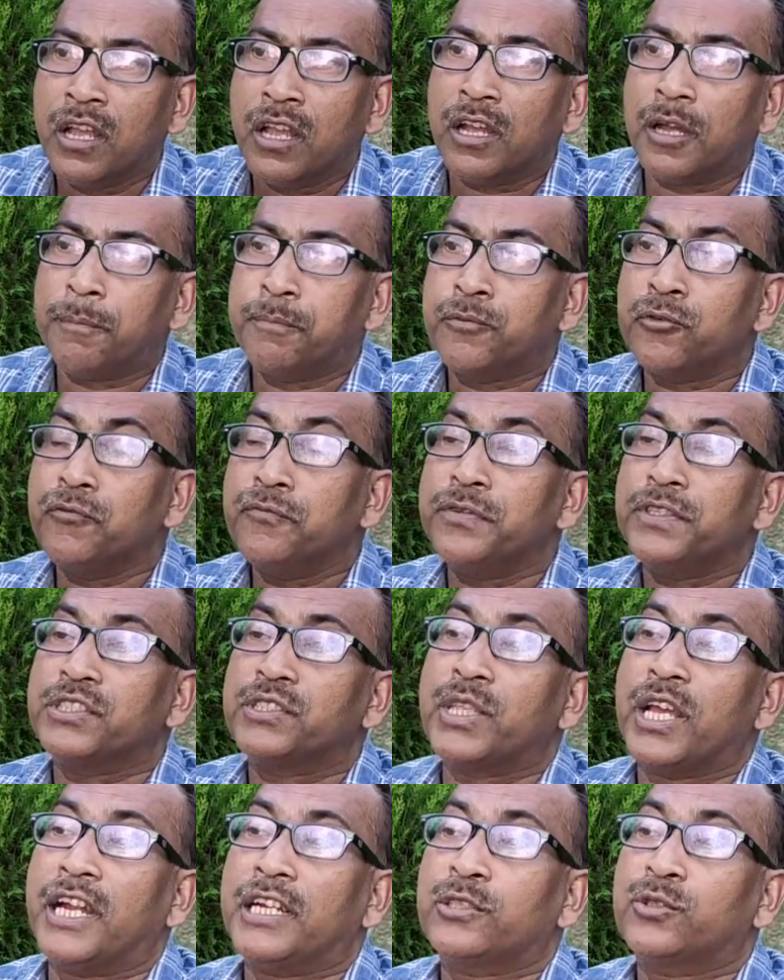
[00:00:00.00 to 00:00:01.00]
A proof is
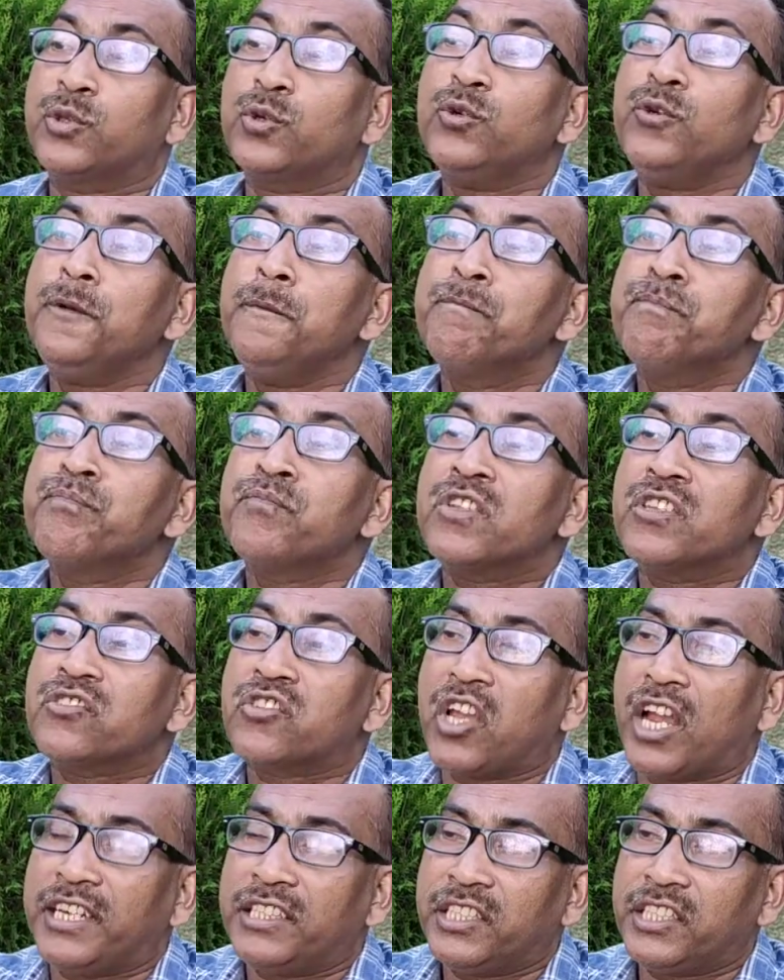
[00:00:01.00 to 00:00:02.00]
that through
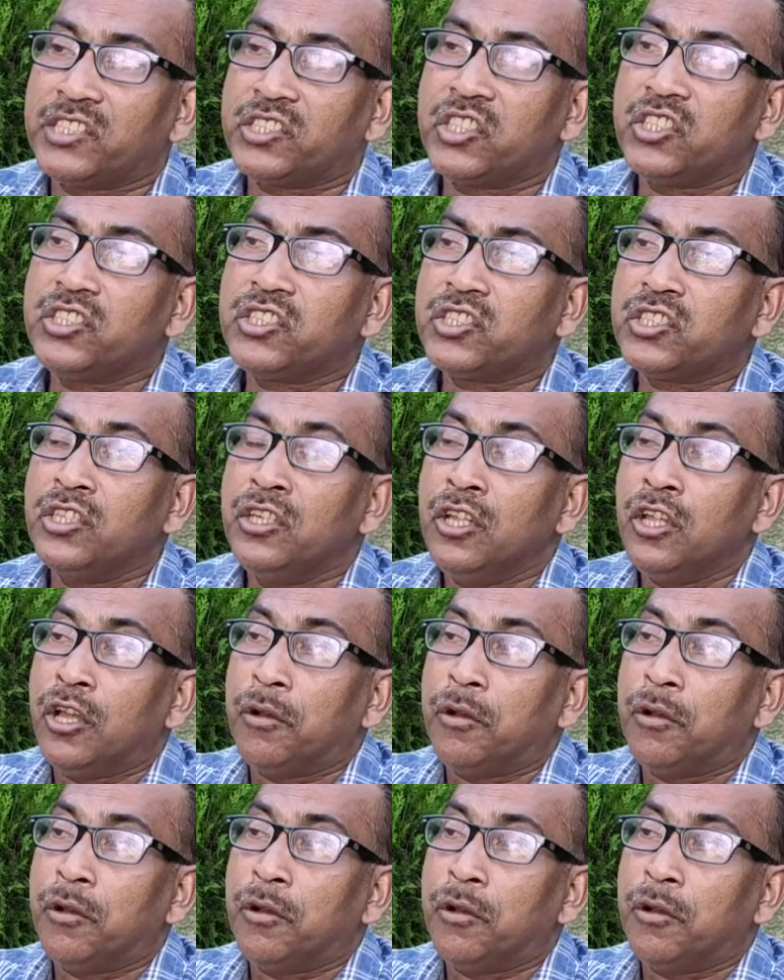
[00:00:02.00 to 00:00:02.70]
citations,